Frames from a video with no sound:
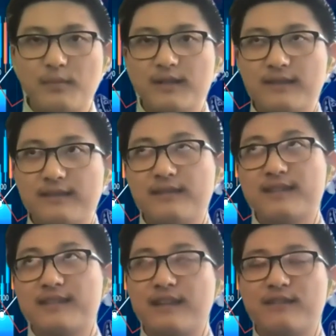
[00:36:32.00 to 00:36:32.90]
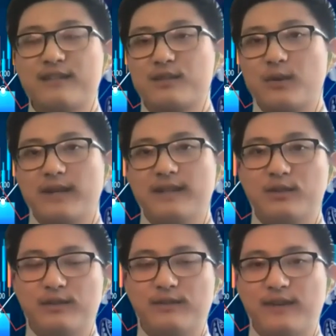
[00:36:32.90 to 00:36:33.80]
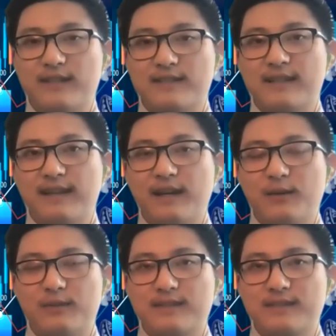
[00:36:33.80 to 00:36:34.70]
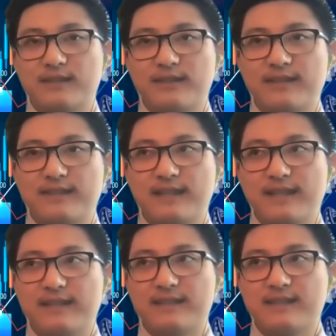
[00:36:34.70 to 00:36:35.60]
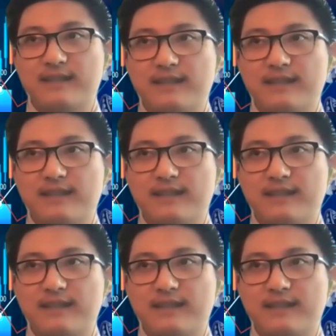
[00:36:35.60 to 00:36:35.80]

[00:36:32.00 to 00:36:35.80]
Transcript: But the safest way to invest, I would still say, is